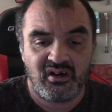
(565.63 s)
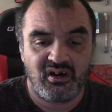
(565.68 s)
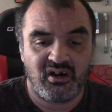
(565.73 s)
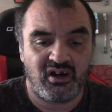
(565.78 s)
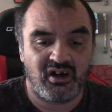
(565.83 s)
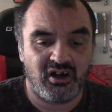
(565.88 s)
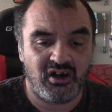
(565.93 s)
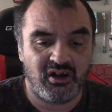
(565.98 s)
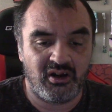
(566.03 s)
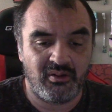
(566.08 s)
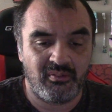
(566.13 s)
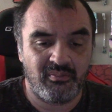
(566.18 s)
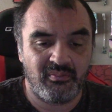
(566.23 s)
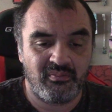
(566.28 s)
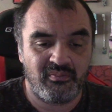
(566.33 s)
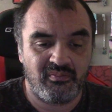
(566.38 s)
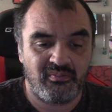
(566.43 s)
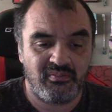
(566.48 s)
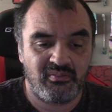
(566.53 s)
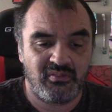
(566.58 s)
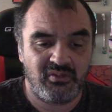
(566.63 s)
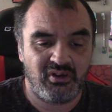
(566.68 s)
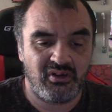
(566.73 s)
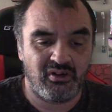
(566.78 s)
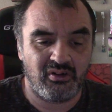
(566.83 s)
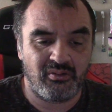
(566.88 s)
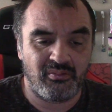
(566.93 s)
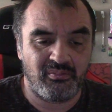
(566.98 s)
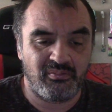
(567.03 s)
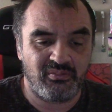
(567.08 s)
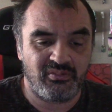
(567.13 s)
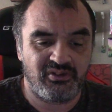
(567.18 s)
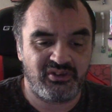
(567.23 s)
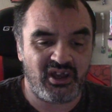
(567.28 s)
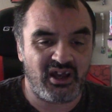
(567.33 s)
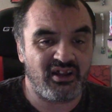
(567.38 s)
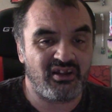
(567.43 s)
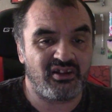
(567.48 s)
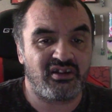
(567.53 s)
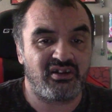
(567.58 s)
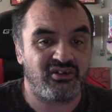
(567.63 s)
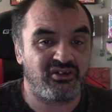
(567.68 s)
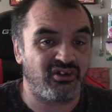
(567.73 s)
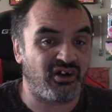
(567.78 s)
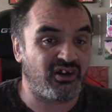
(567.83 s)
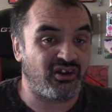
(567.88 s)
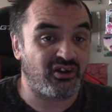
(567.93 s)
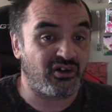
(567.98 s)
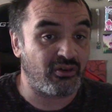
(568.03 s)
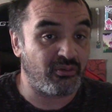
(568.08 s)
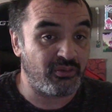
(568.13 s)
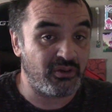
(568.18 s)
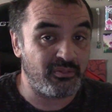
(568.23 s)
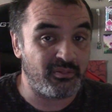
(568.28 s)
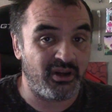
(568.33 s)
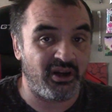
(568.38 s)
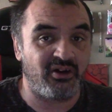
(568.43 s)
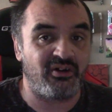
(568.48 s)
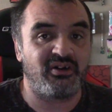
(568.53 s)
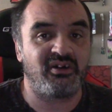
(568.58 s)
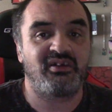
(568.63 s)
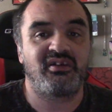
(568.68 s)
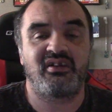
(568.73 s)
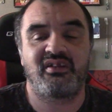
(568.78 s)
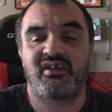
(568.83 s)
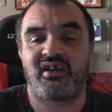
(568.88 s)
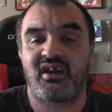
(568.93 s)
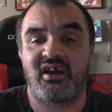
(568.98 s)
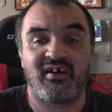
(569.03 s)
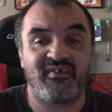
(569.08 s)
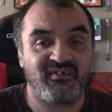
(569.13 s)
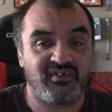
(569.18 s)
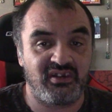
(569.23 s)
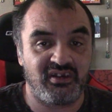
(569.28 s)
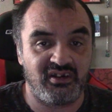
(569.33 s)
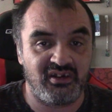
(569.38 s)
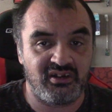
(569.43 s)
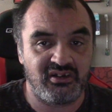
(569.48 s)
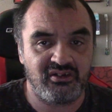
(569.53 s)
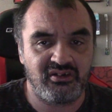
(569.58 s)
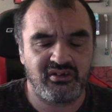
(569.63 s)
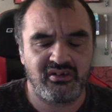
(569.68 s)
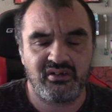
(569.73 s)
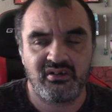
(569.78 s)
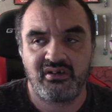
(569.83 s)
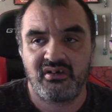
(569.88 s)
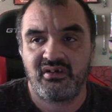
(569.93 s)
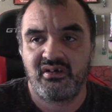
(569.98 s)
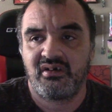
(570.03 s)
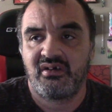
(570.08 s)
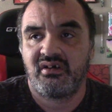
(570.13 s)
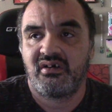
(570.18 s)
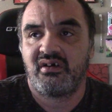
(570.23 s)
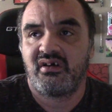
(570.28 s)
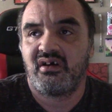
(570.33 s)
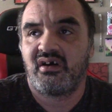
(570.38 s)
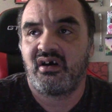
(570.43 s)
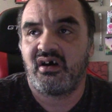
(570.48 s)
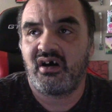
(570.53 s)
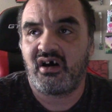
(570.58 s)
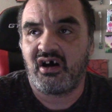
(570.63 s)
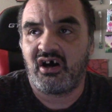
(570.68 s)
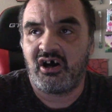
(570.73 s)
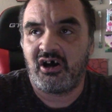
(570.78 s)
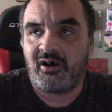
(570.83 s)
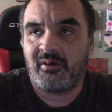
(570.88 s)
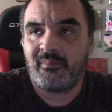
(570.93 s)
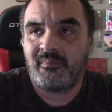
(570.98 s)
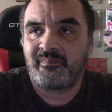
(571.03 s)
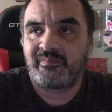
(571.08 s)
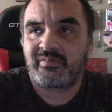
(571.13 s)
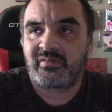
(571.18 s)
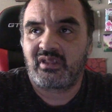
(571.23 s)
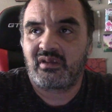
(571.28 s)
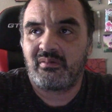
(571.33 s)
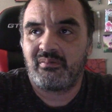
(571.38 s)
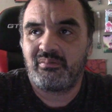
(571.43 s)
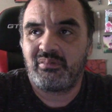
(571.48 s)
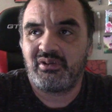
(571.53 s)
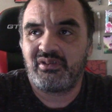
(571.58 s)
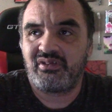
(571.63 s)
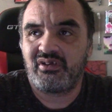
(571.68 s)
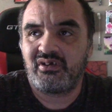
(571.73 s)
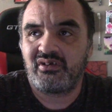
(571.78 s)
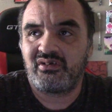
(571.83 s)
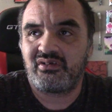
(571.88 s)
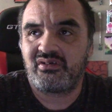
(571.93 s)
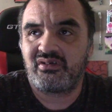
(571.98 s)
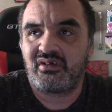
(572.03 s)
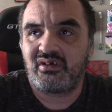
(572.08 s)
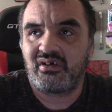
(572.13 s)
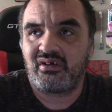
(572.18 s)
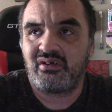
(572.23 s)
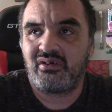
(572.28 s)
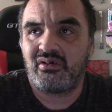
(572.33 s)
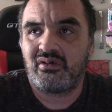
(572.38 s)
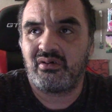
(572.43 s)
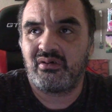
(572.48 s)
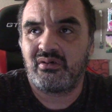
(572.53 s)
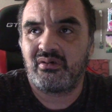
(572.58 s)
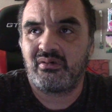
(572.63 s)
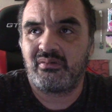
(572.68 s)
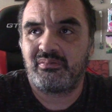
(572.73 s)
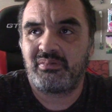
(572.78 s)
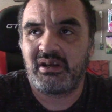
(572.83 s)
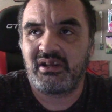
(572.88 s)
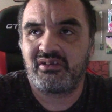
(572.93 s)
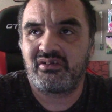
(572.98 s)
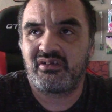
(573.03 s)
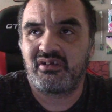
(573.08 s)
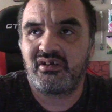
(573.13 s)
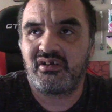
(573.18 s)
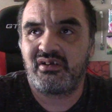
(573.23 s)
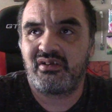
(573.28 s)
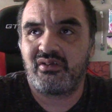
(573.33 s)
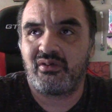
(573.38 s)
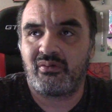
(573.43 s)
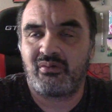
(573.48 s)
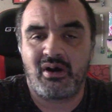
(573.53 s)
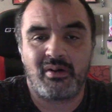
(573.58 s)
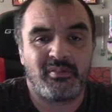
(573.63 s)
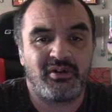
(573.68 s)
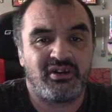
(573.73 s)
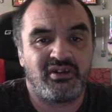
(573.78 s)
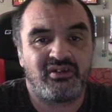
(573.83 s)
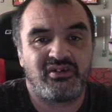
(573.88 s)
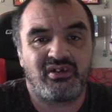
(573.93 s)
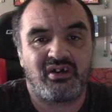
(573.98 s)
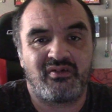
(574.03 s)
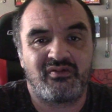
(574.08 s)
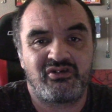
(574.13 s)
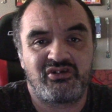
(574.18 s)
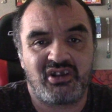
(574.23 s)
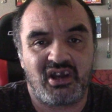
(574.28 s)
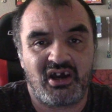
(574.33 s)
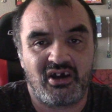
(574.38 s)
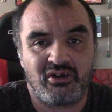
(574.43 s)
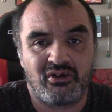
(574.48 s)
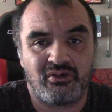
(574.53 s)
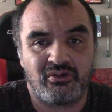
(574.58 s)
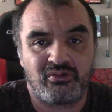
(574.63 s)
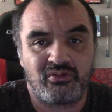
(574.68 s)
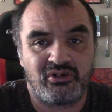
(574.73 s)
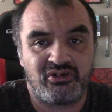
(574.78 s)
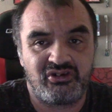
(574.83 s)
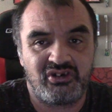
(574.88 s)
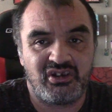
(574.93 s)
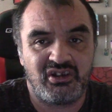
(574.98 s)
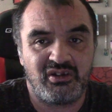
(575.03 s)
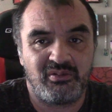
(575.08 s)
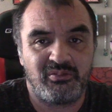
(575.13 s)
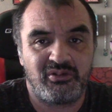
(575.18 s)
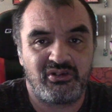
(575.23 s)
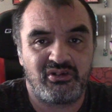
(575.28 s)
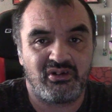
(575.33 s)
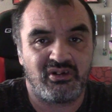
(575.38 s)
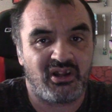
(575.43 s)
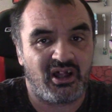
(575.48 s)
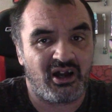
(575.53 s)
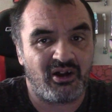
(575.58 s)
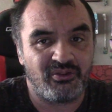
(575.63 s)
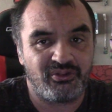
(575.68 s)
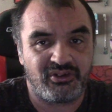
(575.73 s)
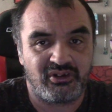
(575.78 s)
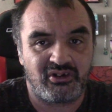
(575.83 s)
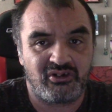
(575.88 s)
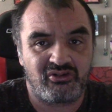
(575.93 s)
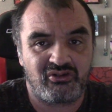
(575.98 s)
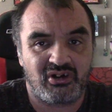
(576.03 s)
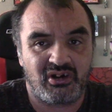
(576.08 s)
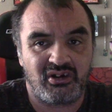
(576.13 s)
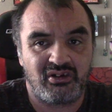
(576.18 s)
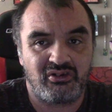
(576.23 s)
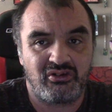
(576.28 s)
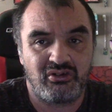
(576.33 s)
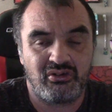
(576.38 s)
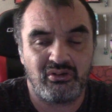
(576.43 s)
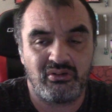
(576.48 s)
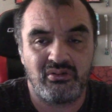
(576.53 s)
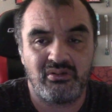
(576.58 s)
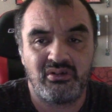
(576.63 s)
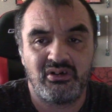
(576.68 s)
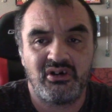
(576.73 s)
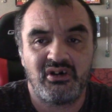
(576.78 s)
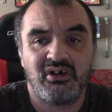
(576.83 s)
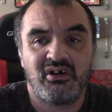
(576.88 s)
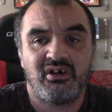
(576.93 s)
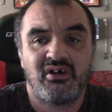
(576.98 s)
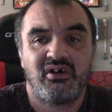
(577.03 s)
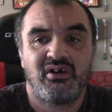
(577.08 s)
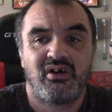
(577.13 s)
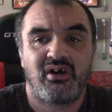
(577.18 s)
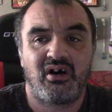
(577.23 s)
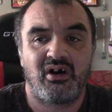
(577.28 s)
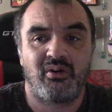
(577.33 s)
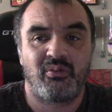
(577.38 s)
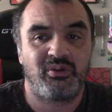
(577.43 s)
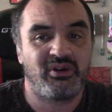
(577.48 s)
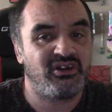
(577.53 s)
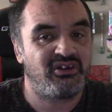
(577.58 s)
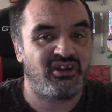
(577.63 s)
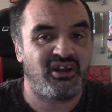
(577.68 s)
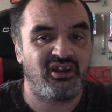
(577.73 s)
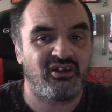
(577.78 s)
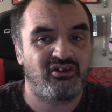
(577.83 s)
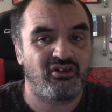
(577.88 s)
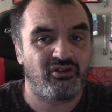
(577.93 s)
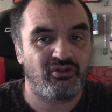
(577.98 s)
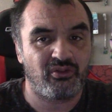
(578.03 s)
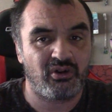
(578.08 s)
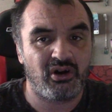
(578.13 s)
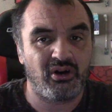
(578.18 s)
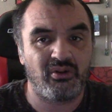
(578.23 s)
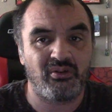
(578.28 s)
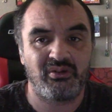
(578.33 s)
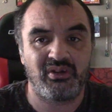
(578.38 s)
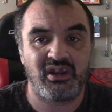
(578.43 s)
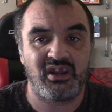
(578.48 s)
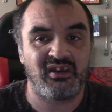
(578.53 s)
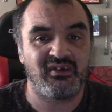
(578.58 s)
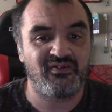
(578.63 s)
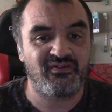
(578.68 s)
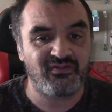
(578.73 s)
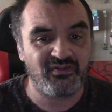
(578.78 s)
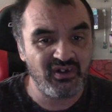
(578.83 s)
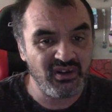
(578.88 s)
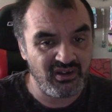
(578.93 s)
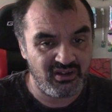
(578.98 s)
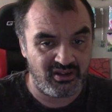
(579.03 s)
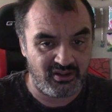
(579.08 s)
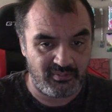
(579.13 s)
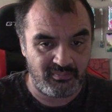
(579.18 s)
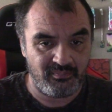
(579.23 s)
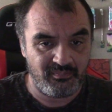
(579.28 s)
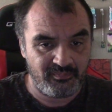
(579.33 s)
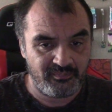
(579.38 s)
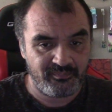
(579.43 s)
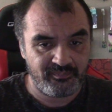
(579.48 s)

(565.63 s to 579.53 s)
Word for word: Um, you know, Sally and Sonic are remarried. They have kids. Um, but there's, you know, basically the remnants of Shadow's regime still out there trying to uh, retake the throne and free him.